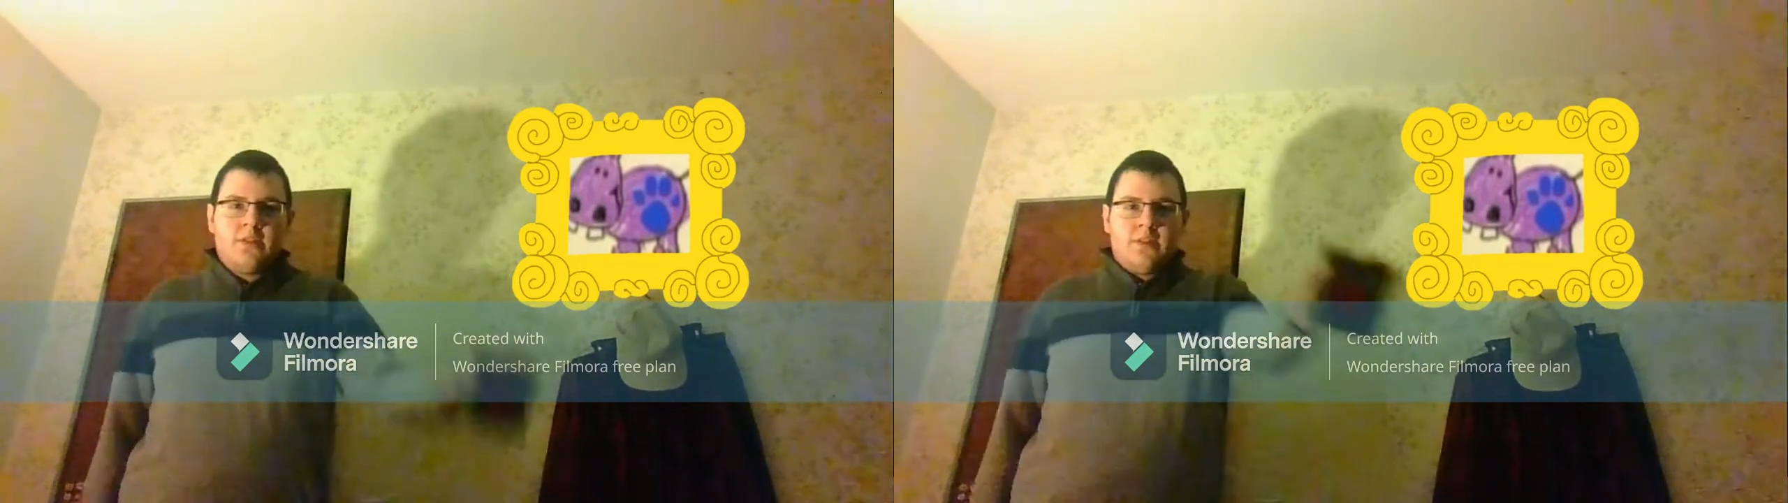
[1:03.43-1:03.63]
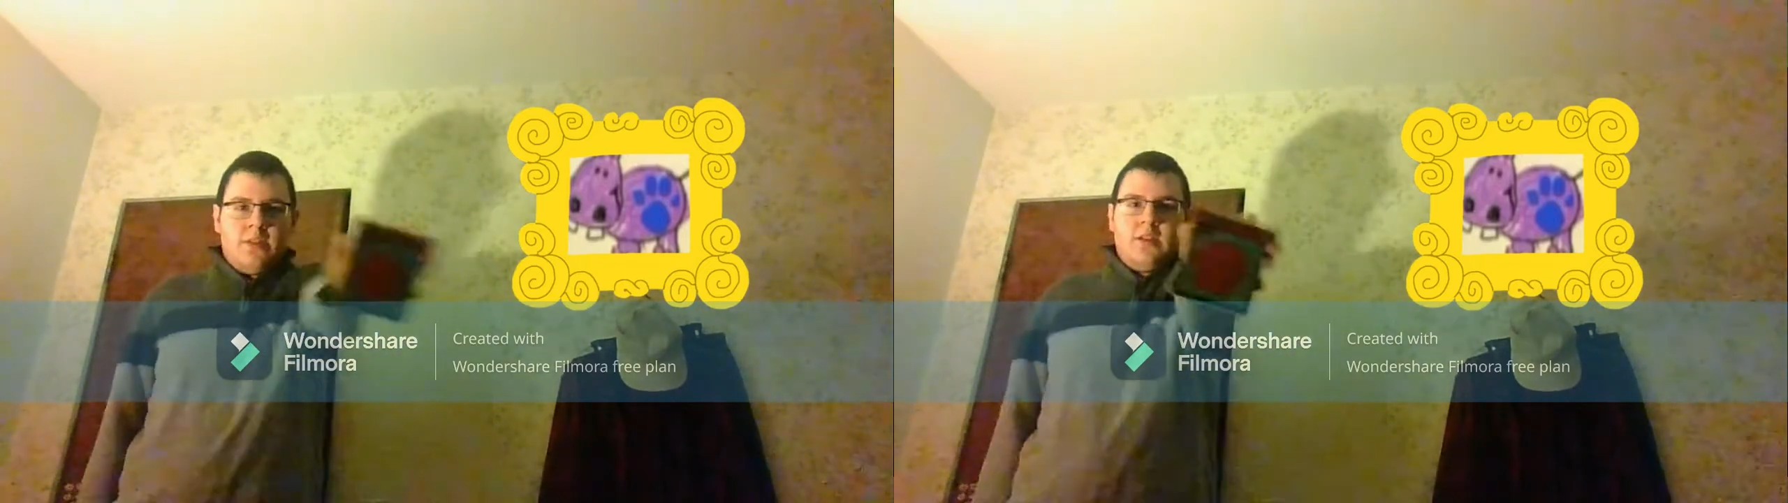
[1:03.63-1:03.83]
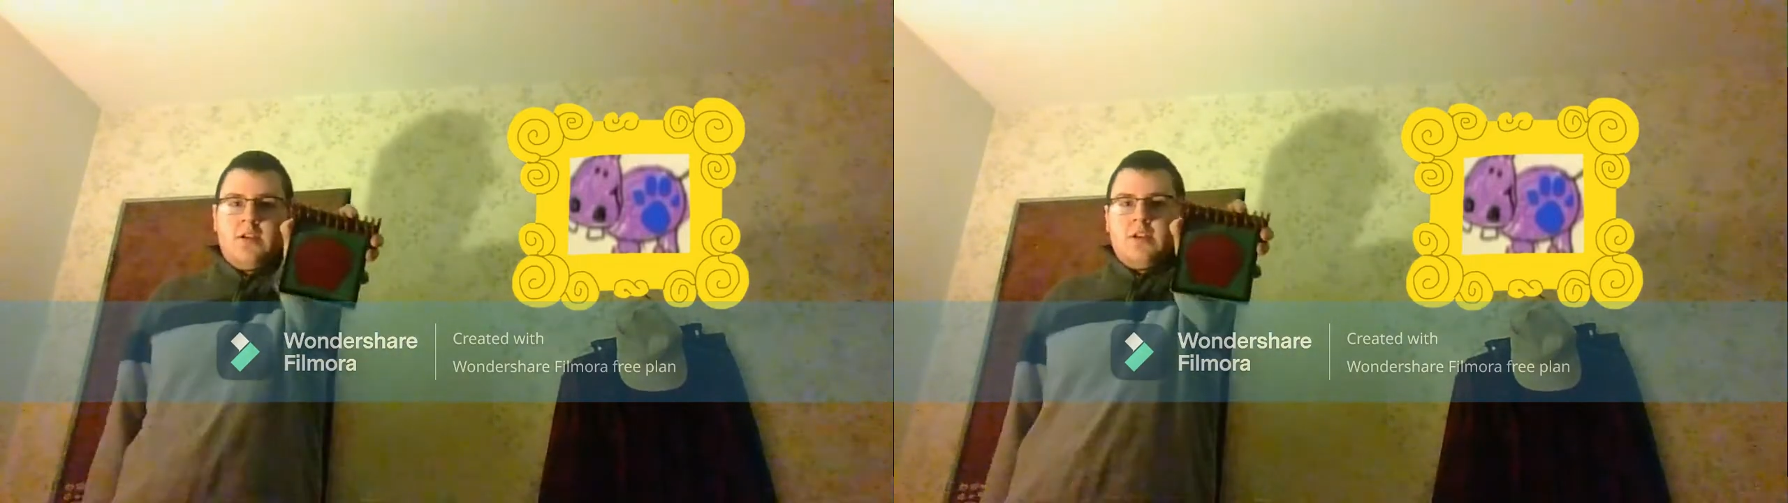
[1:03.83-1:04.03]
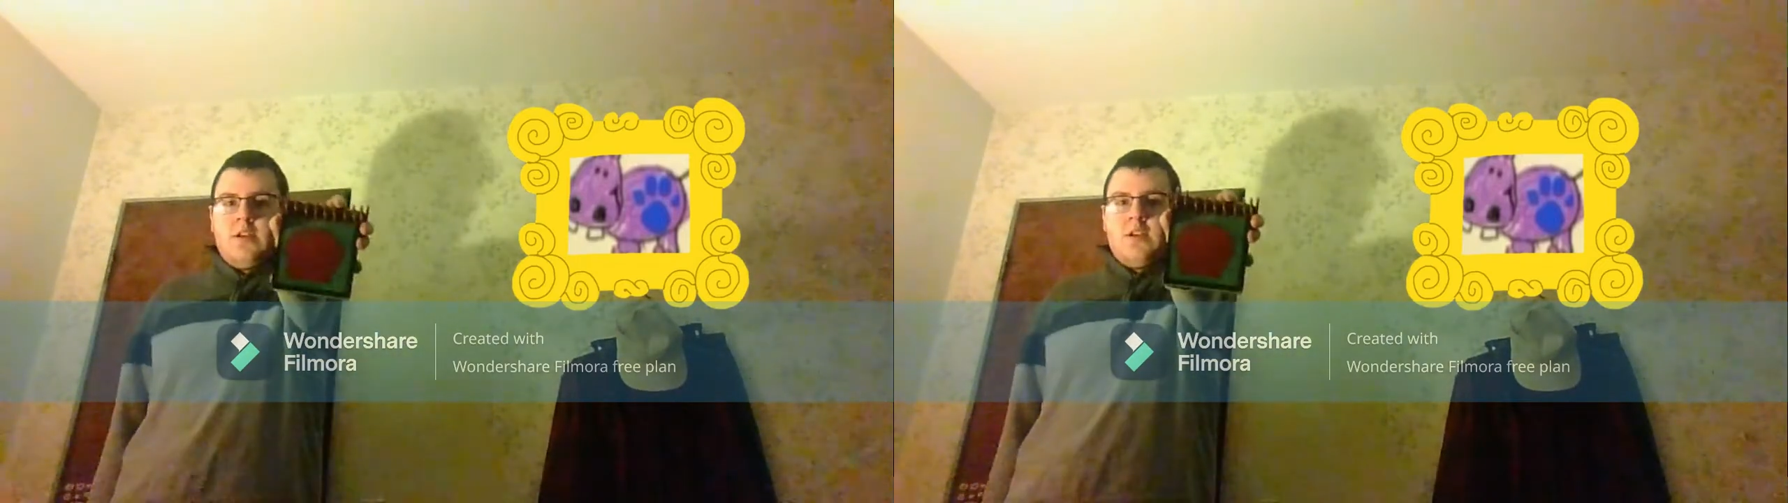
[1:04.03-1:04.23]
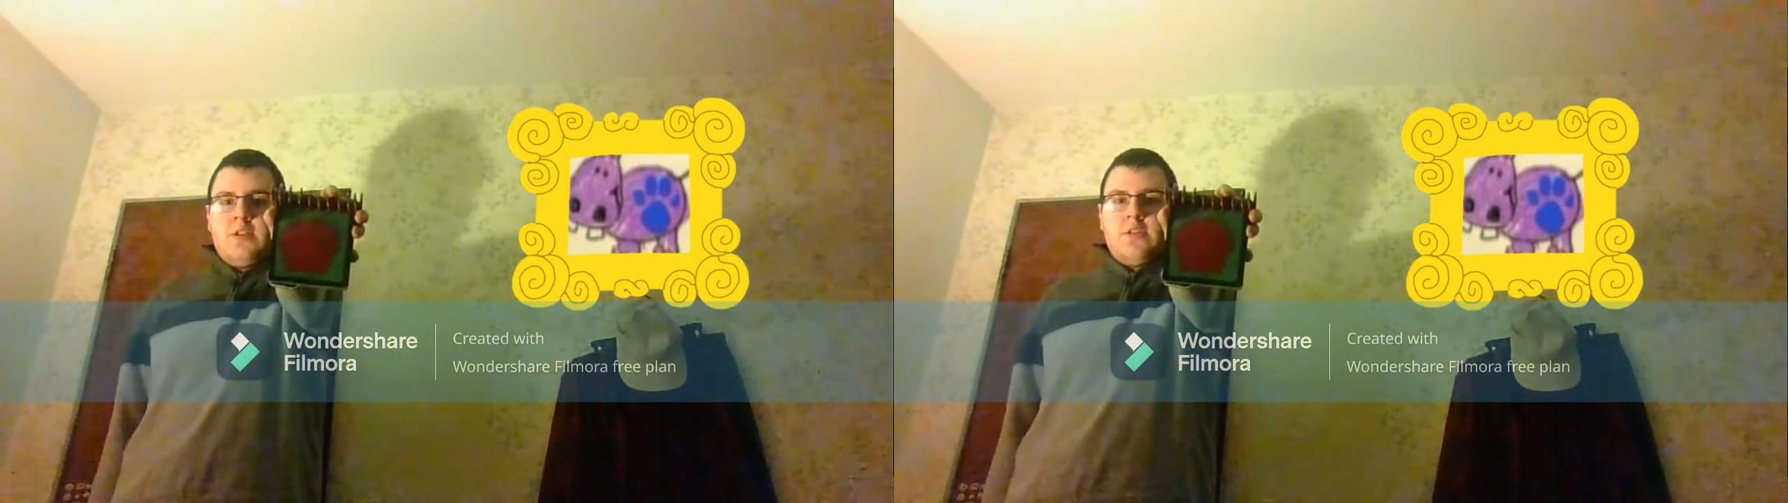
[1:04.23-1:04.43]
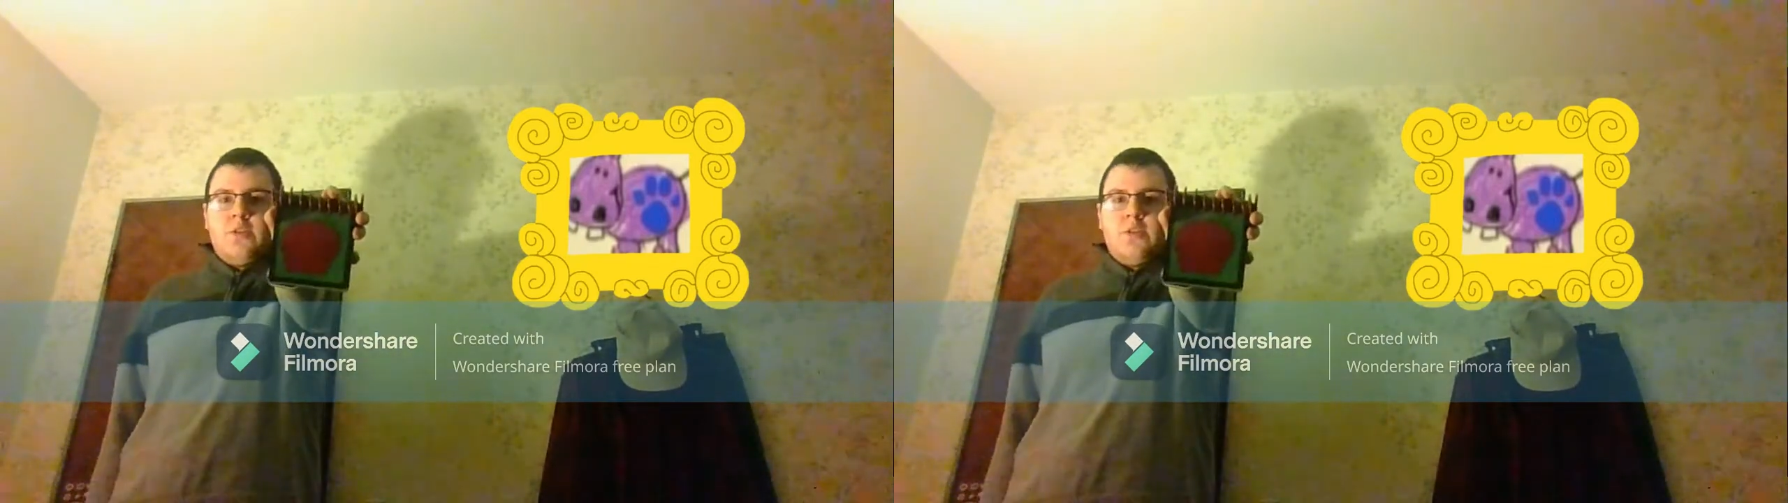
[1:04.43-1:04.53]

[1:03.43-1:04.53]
notebook.